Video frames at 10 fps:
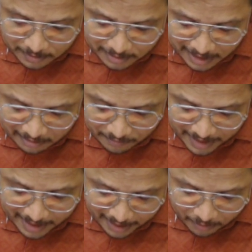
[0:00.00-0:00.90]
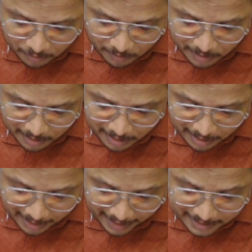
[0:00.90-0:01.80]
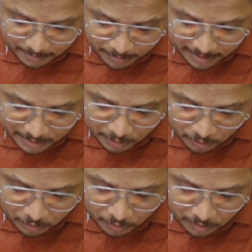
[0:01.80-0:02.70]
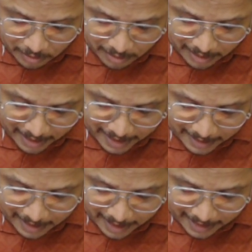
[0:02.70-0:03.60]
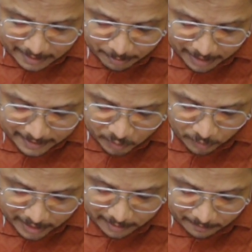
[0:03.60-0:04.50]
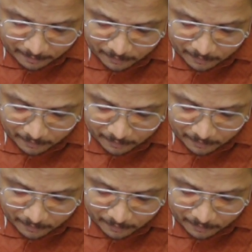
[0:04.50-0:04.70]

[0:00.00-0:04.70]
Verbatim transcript: then we have s plus 2 and s plus 1.